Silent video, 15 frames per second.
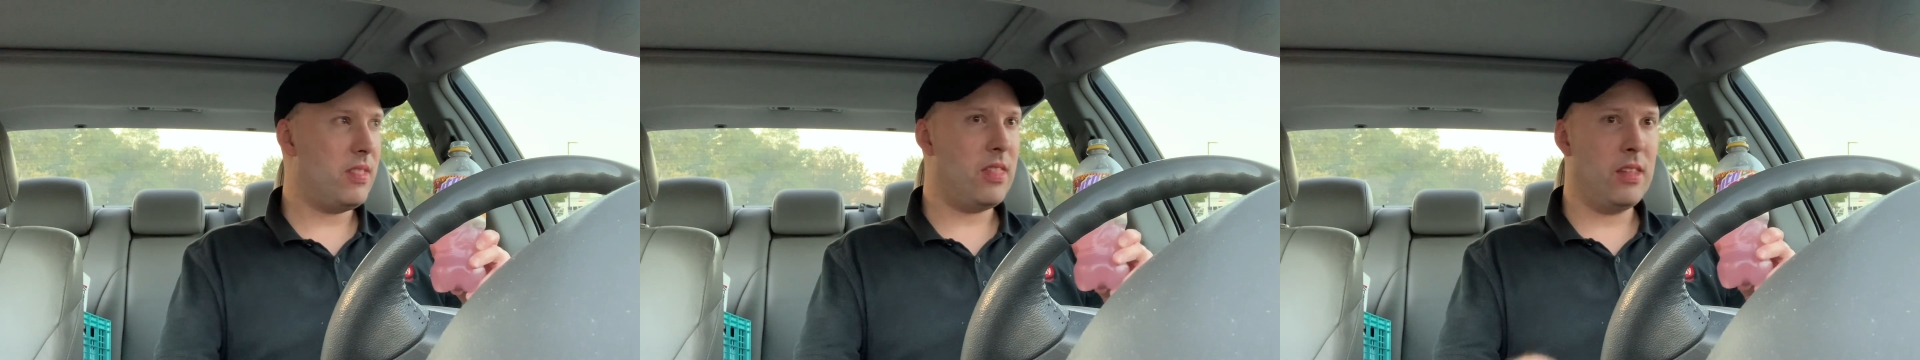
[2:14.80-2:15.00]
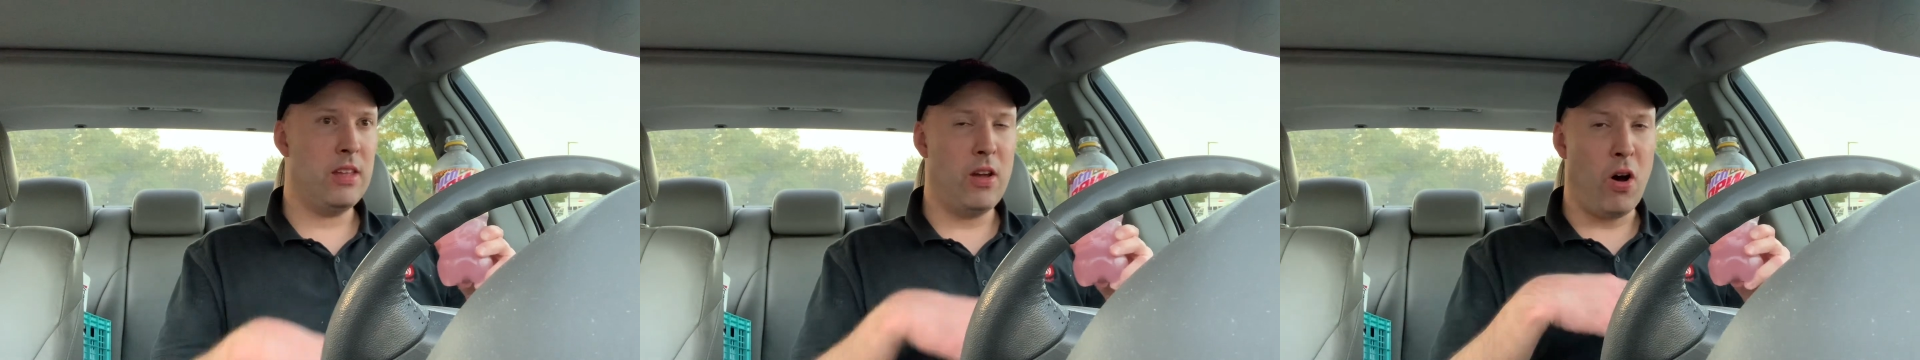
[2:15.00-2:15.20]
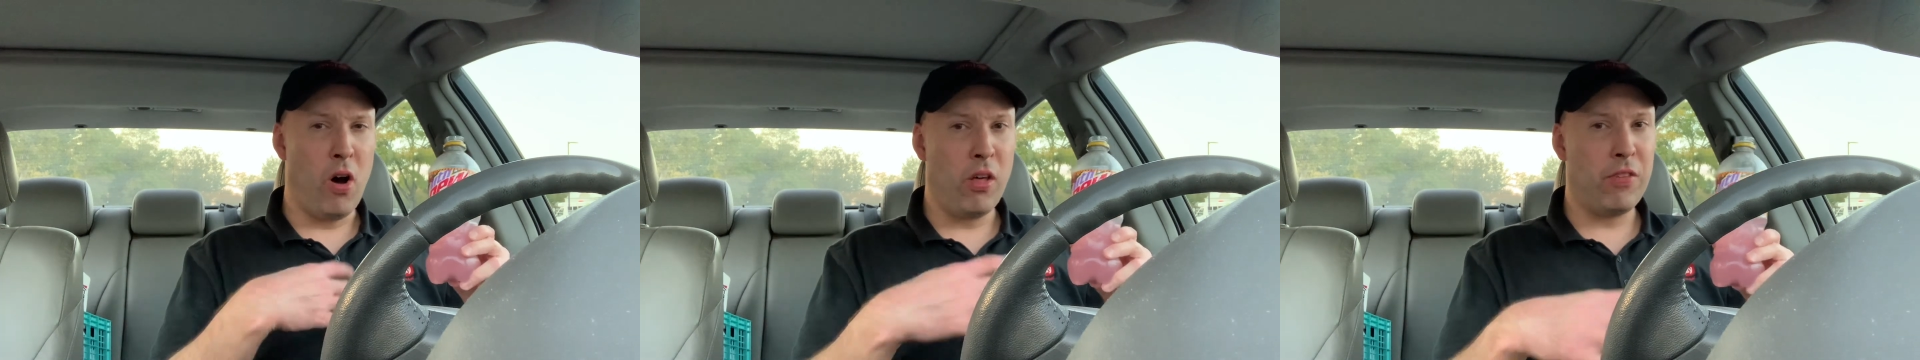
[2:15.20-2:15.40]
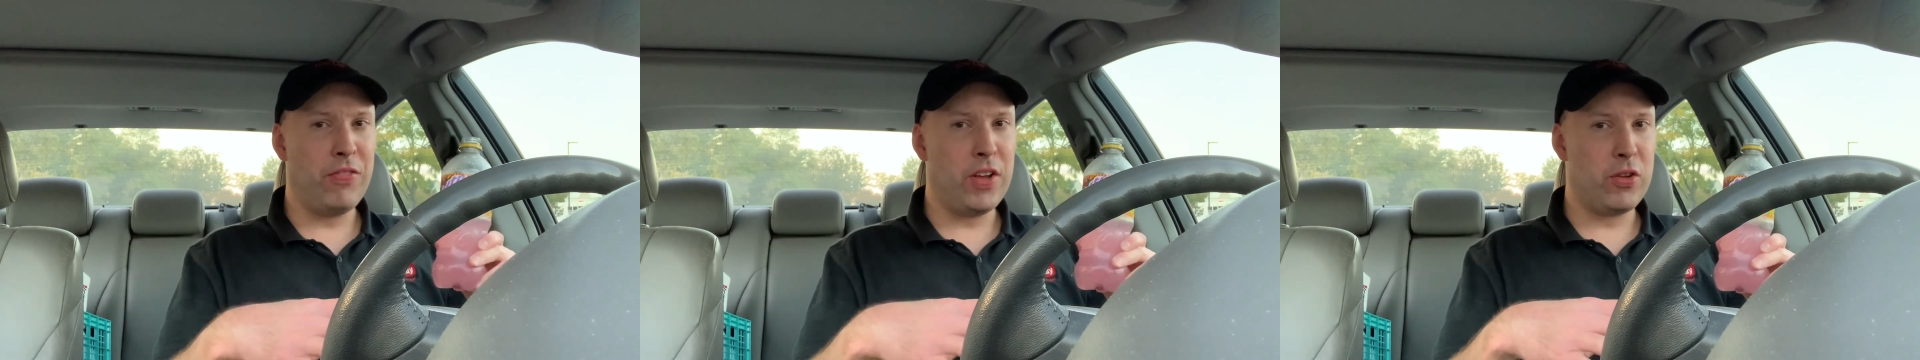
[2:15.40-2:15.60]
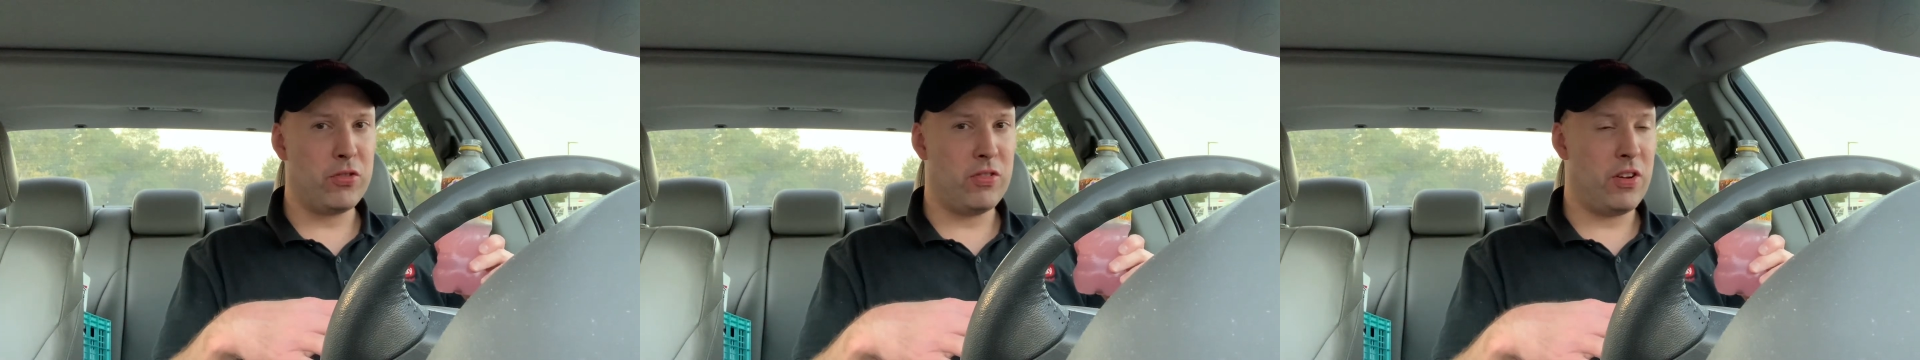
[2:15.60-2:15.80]
I mean, all the
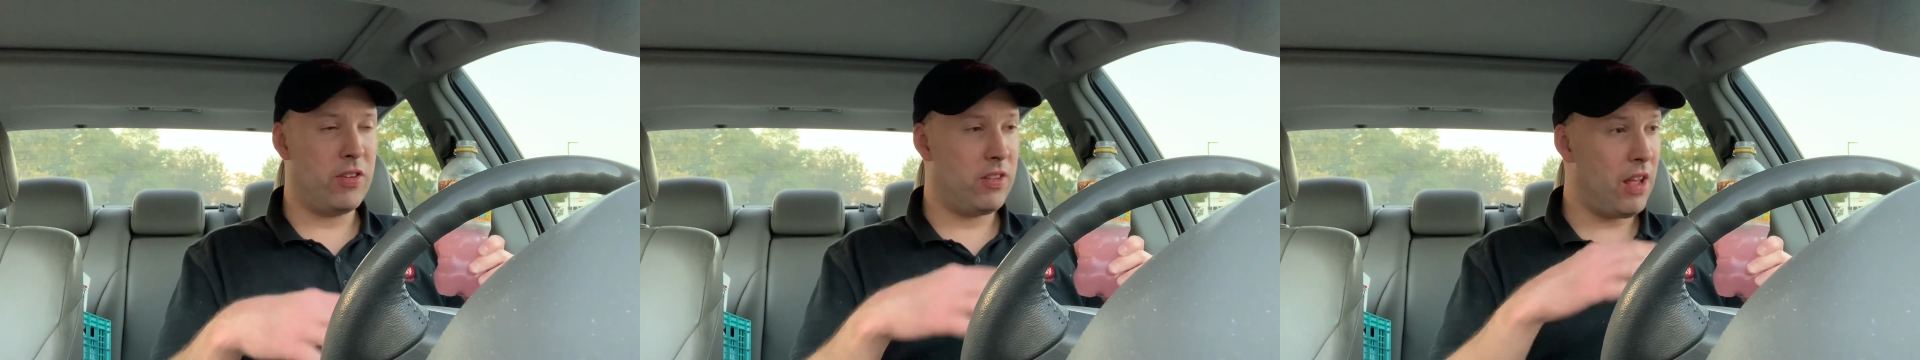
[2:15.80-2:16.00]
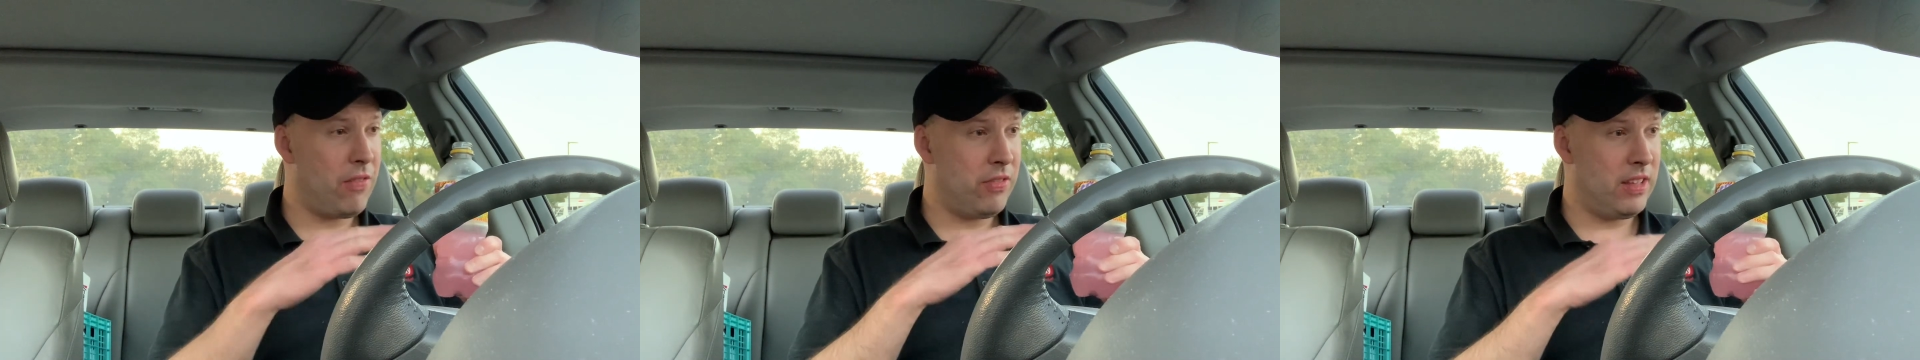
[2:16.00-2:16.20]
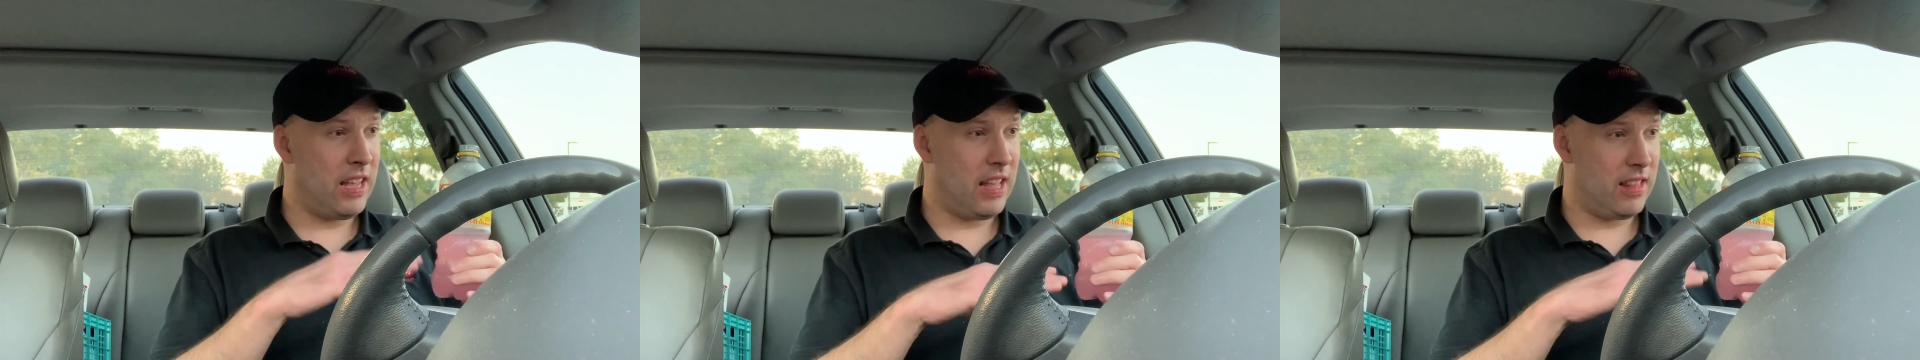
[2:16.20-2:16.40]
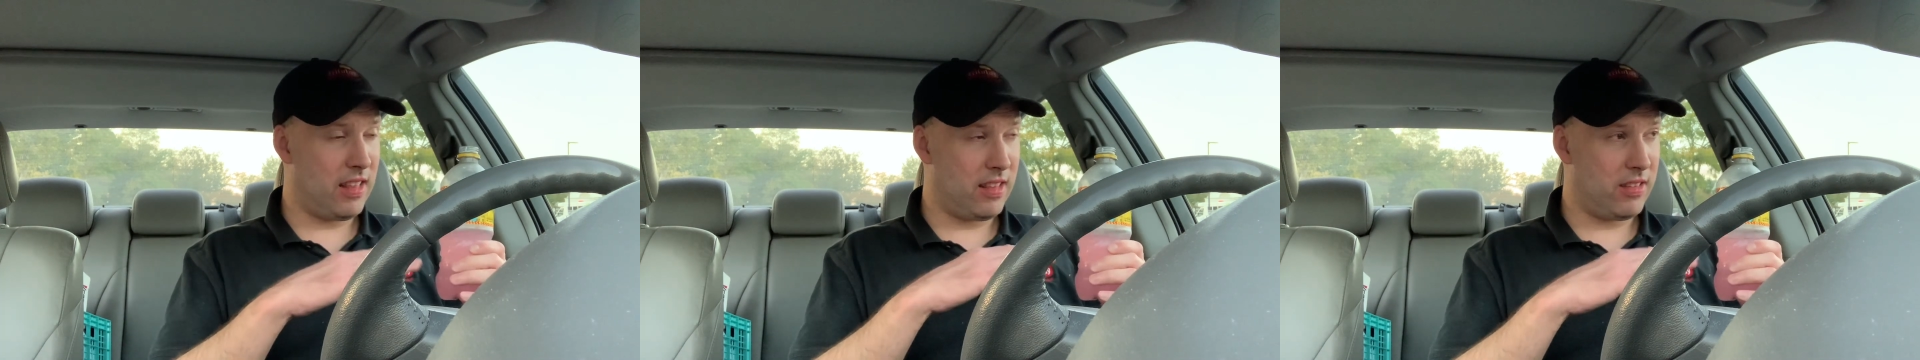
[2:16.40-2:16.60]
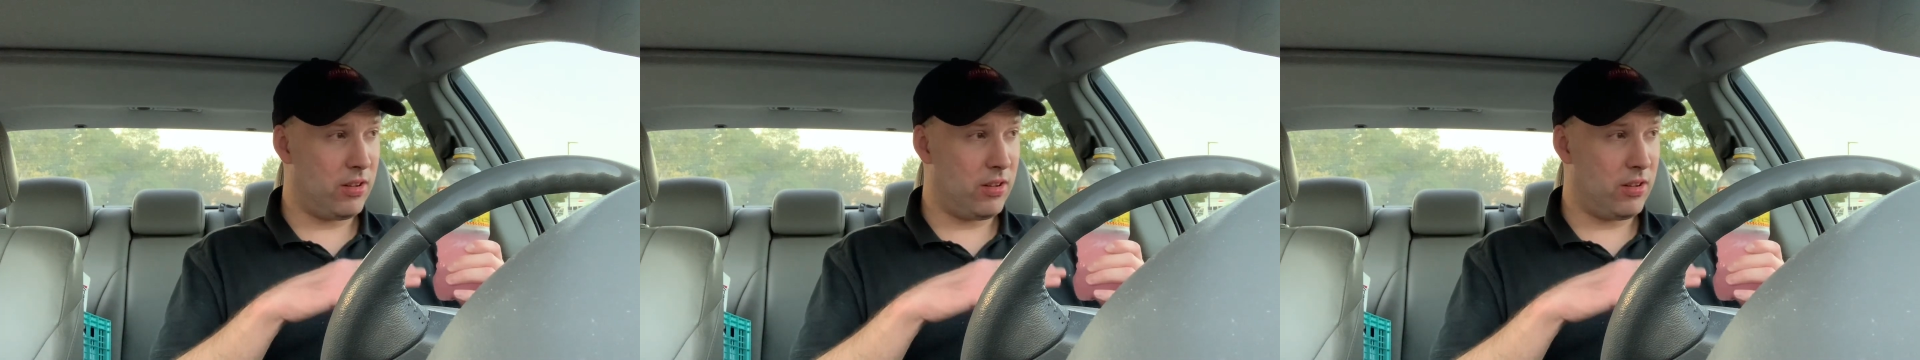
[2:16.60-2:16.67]
flavors in here. Definitely,